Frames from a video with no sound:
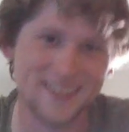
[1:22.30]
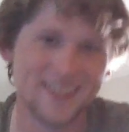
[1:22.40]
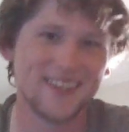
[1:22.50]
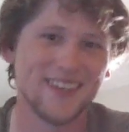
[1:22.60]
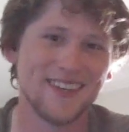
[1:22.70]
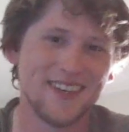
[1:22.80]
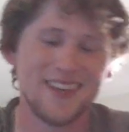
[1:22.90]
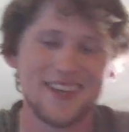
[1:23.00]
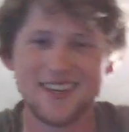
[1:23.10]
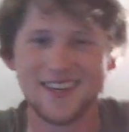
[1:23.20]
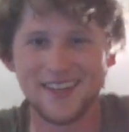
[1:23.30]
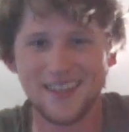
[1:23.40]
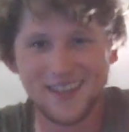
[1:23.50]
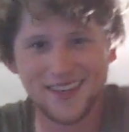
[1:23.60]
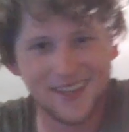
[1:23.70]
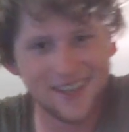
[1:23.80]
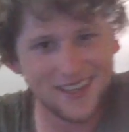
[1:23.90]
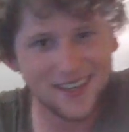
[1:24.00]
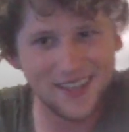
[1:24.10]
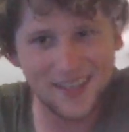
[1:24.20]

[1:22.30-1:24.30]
(silence)